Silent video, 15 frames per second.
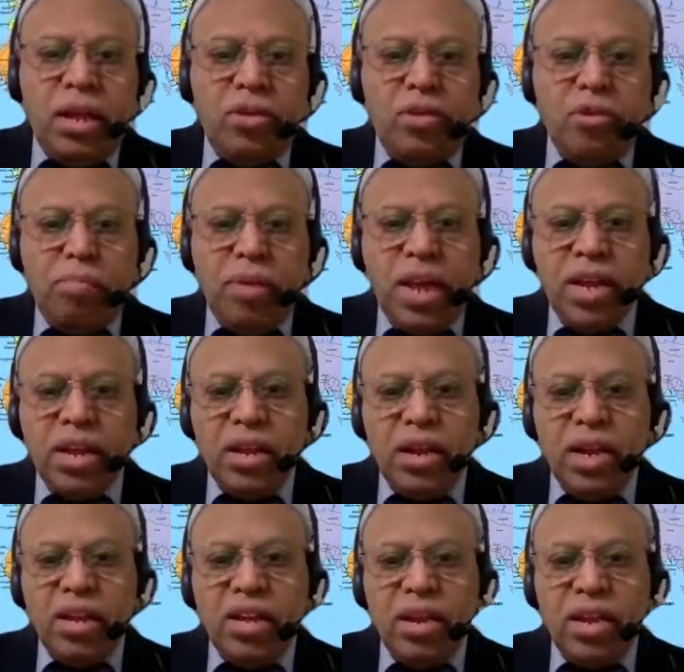to make
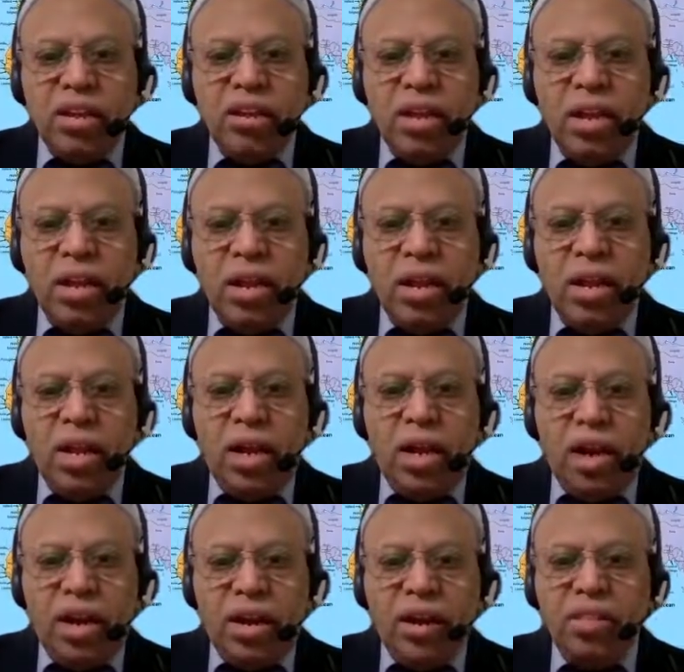legislation
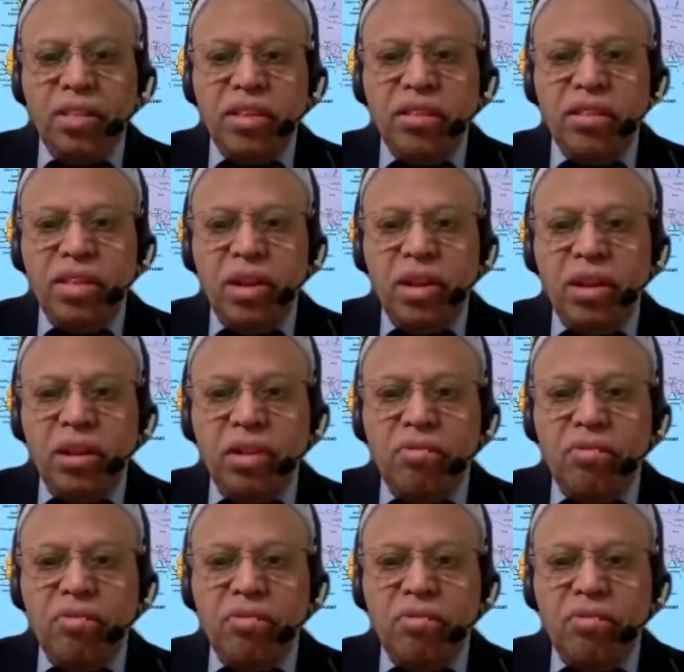and decision